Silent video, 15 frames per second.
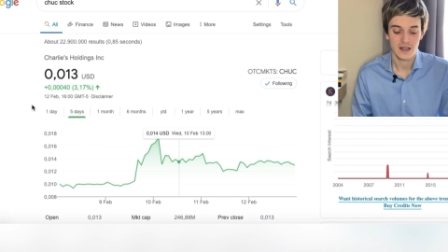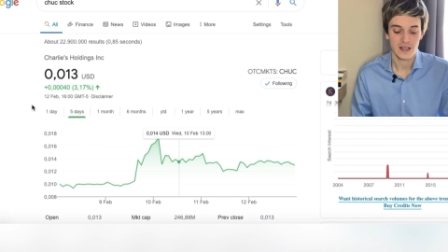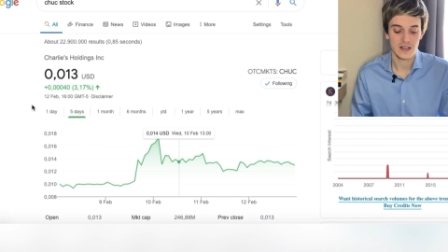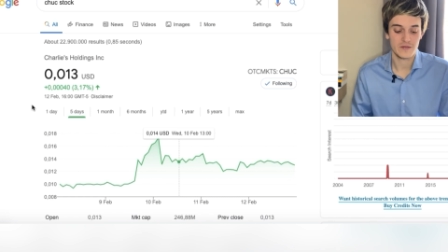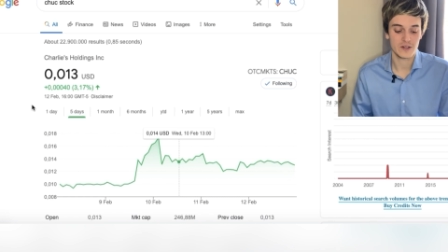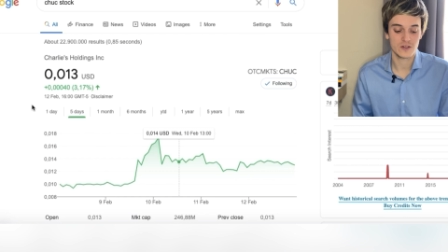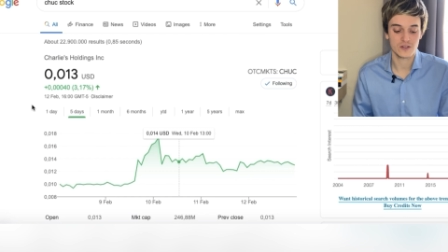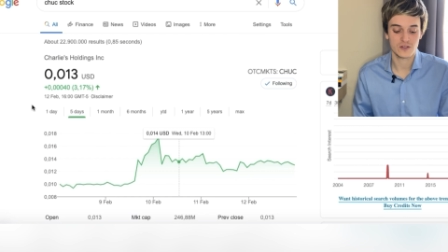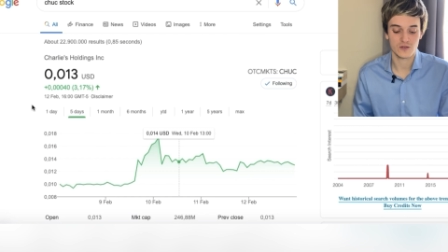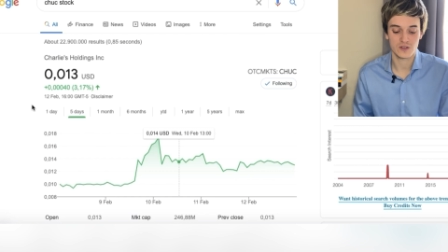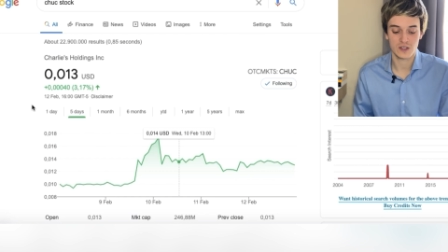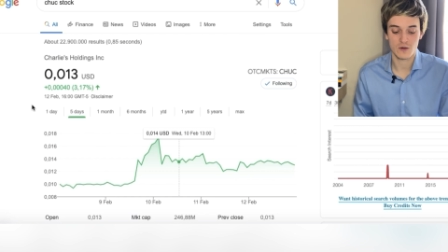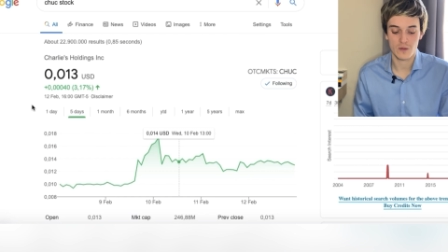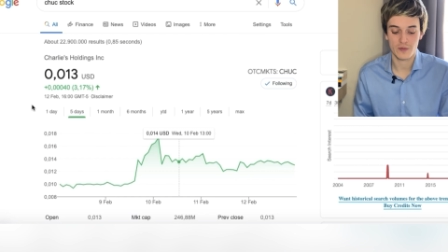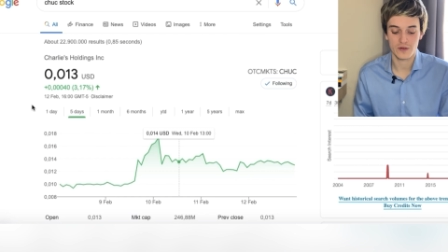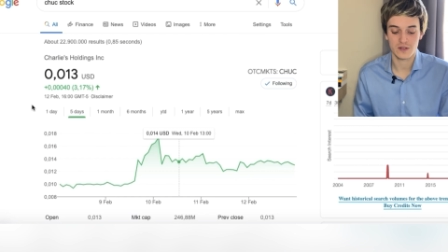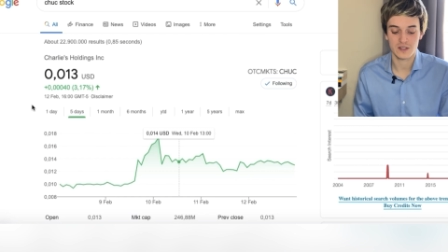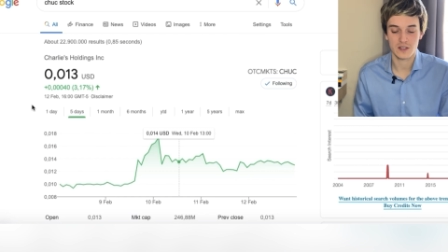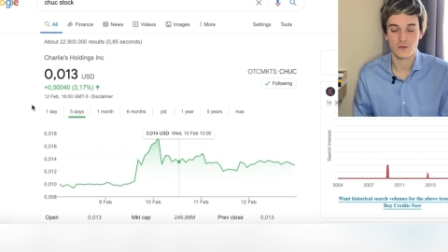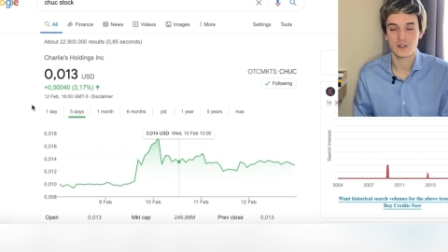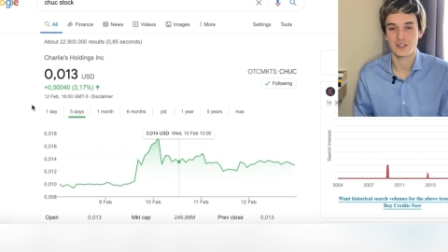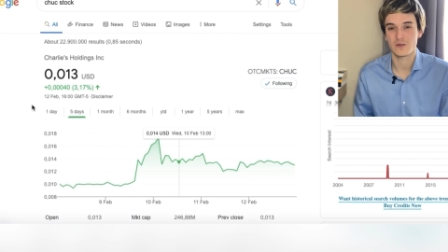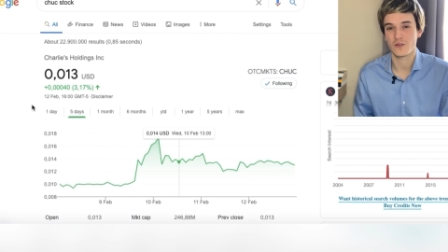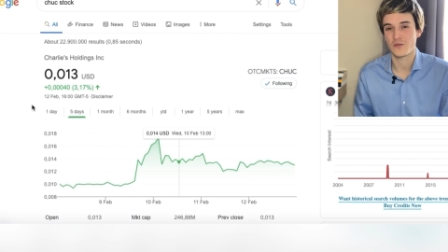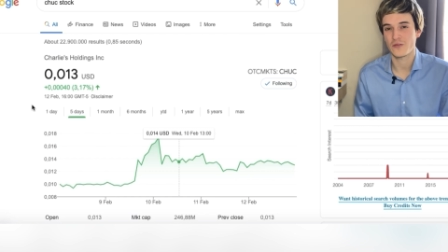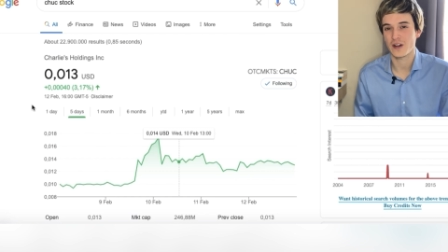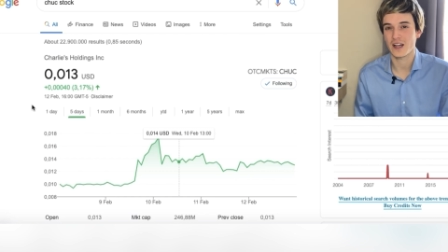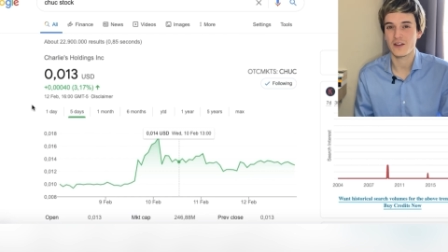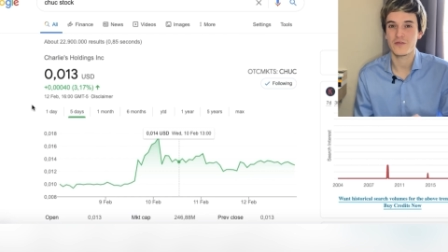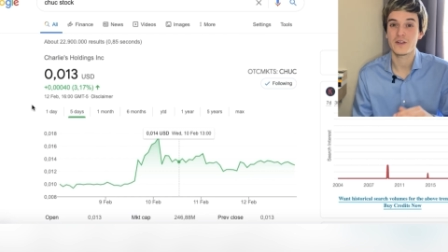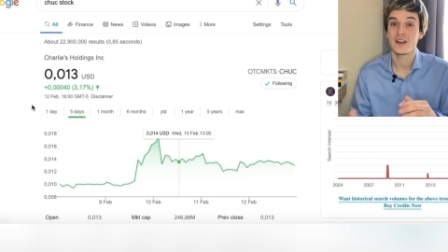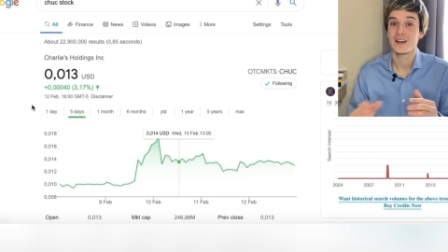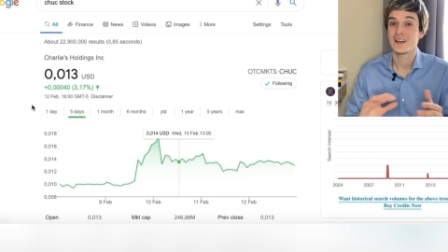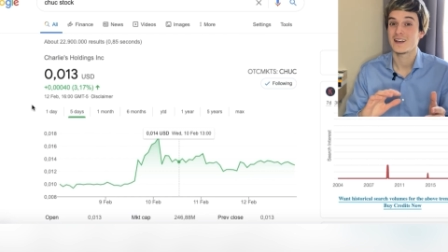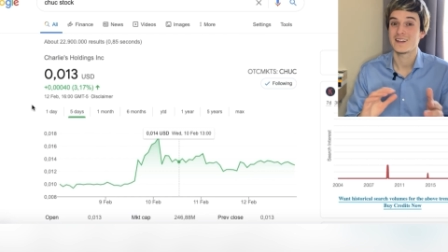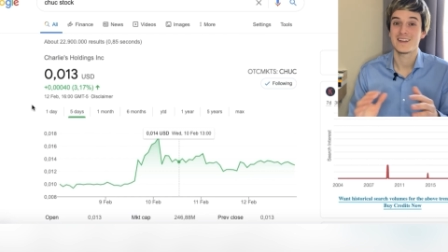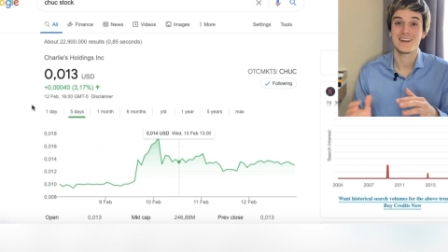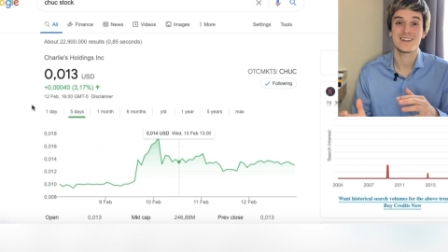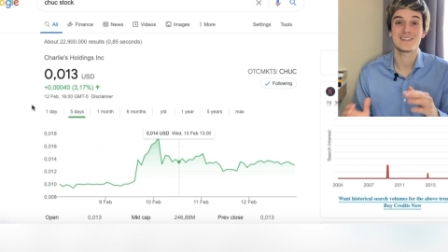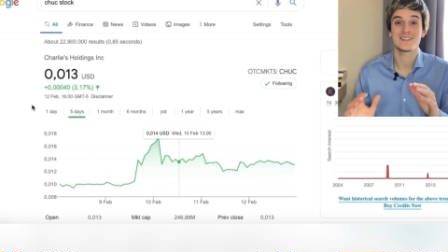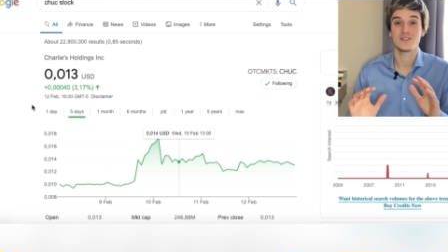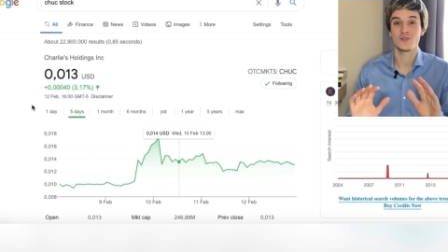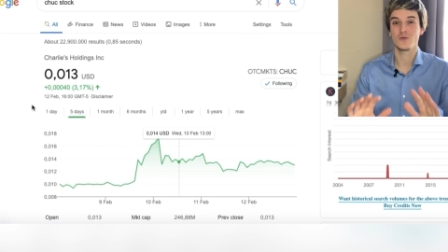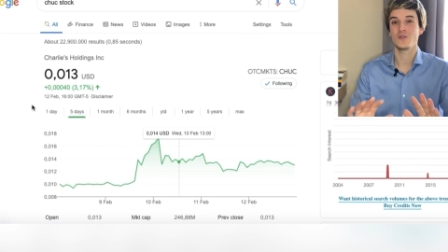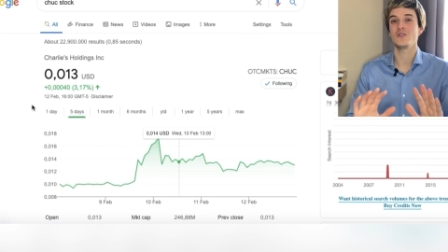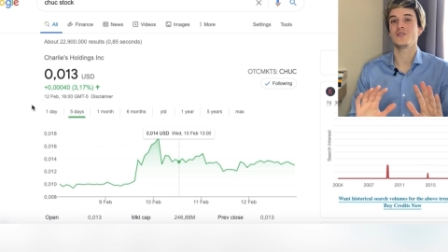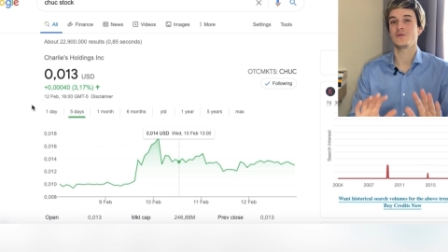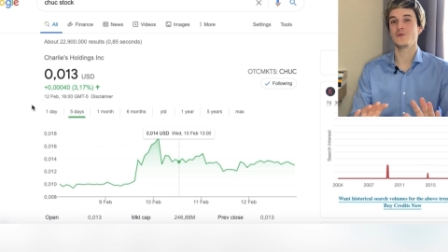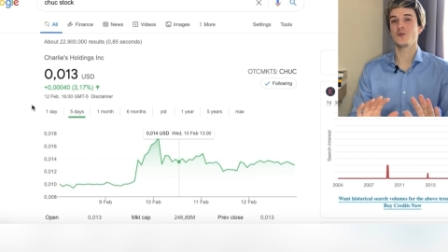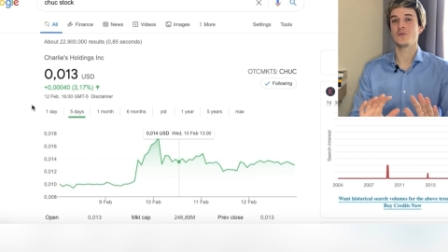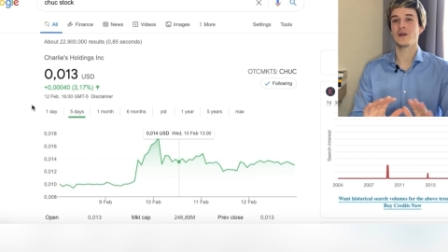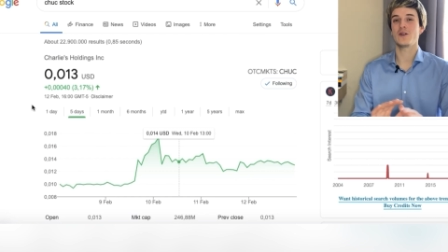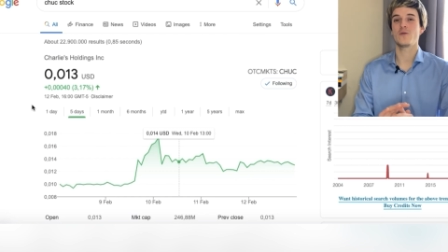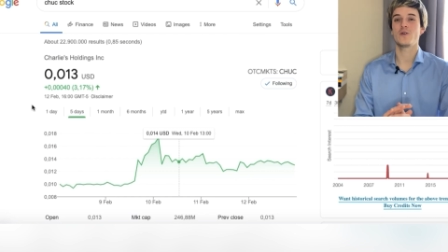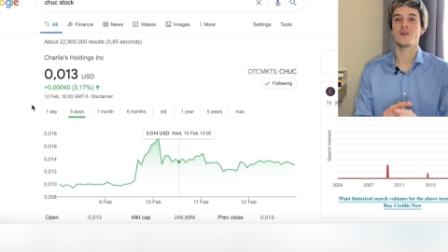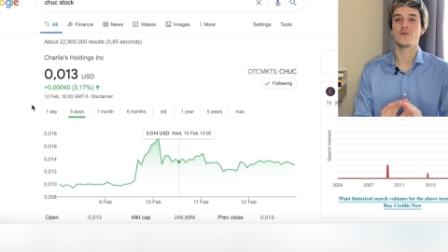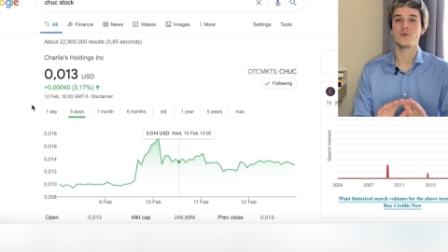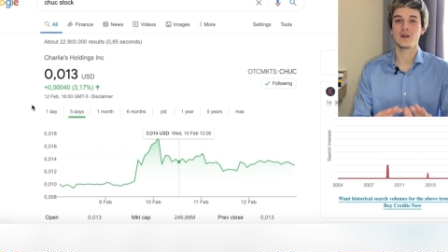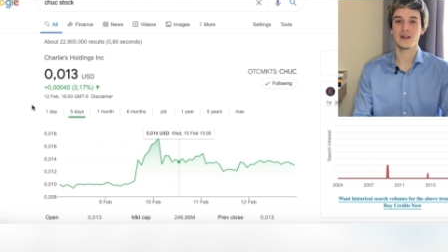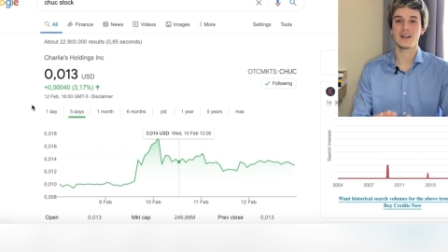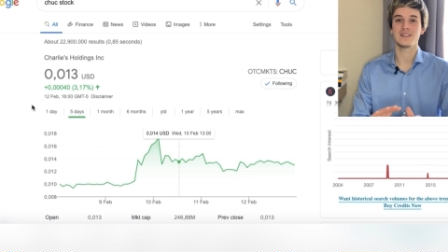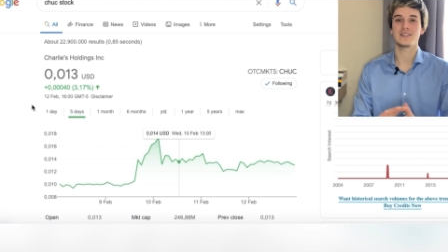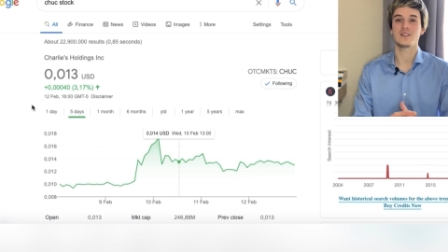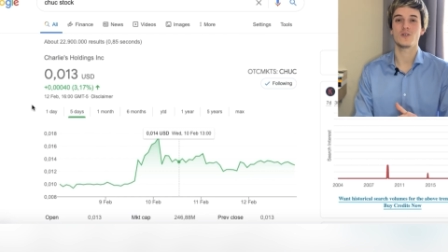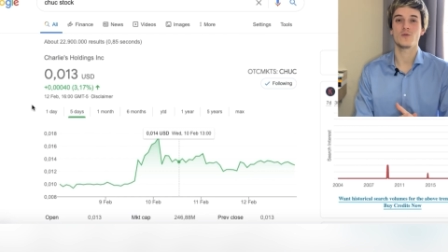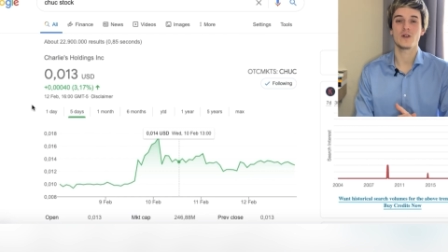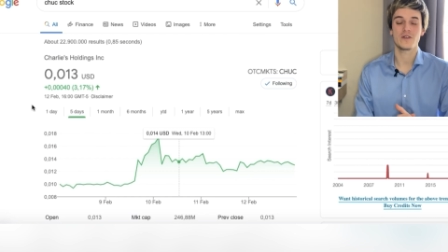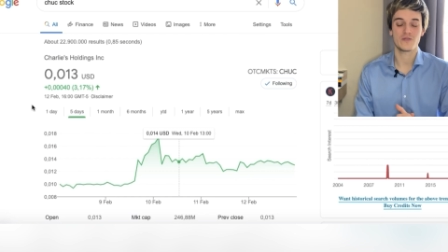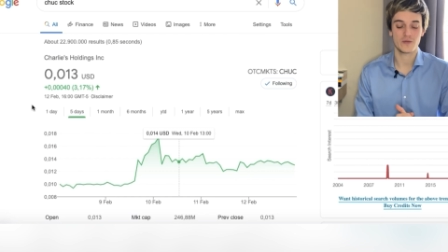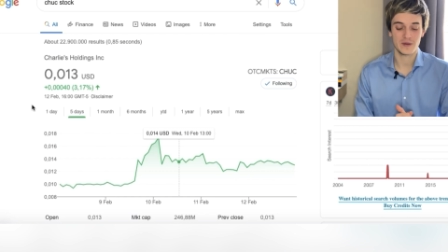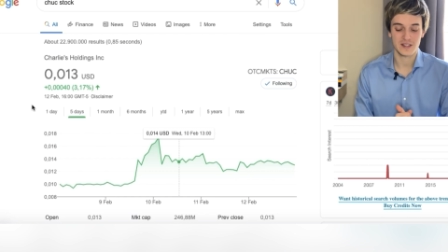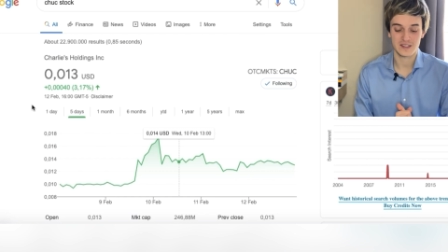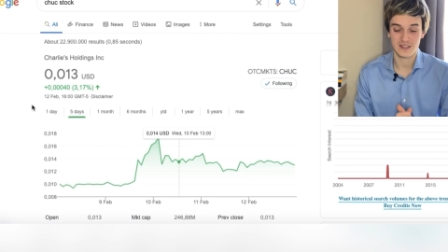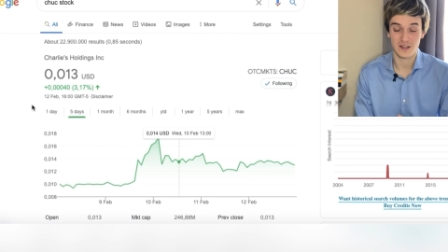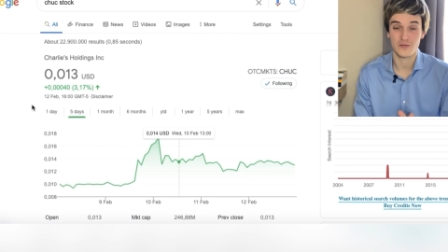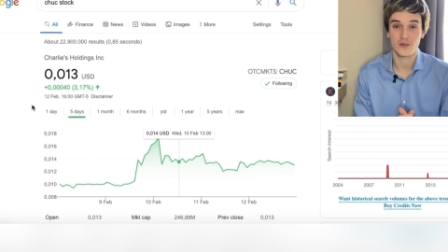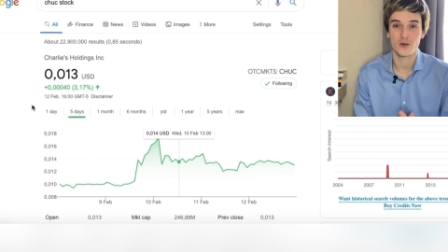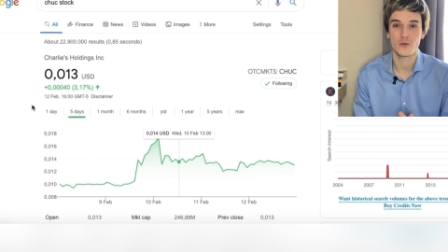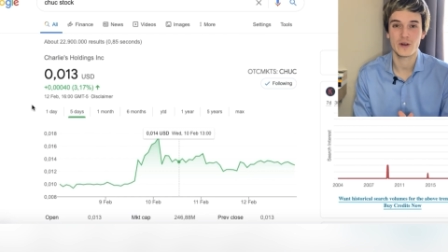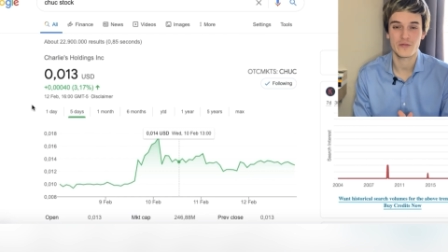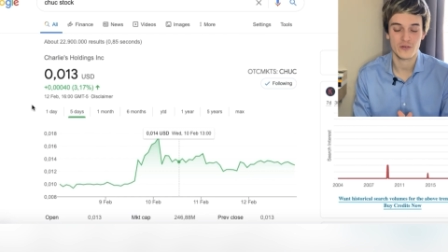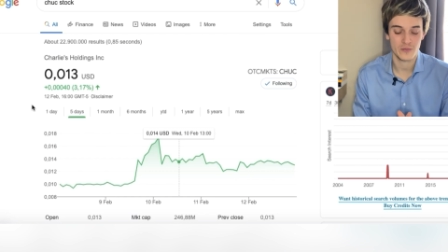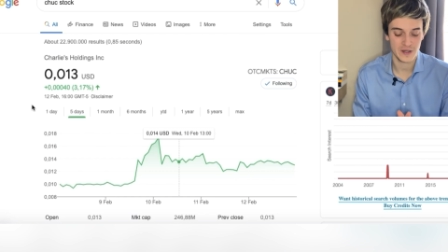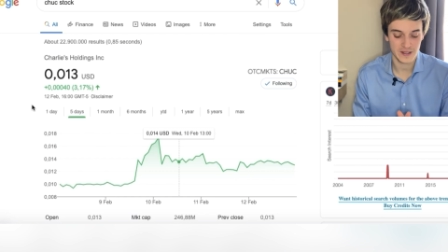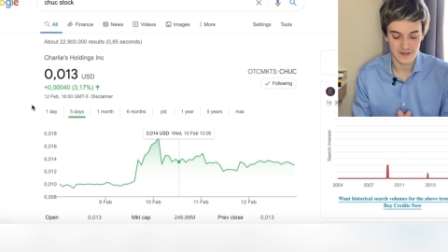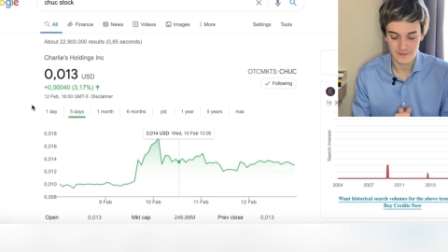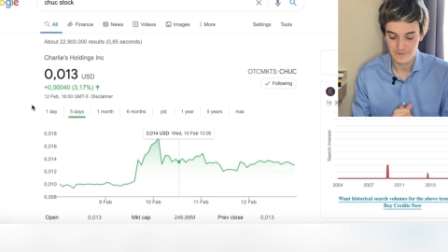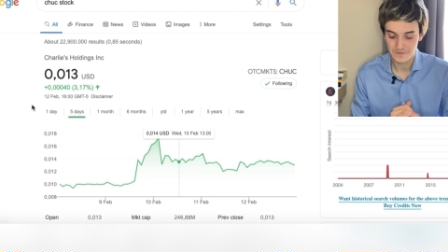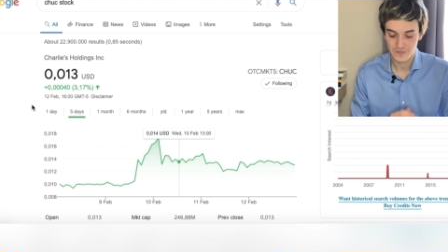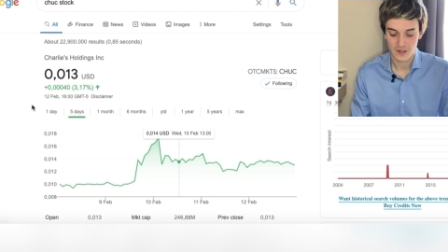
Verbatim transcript: If it goes to 0.005, that you better run away and stay away from it, stay far away from it.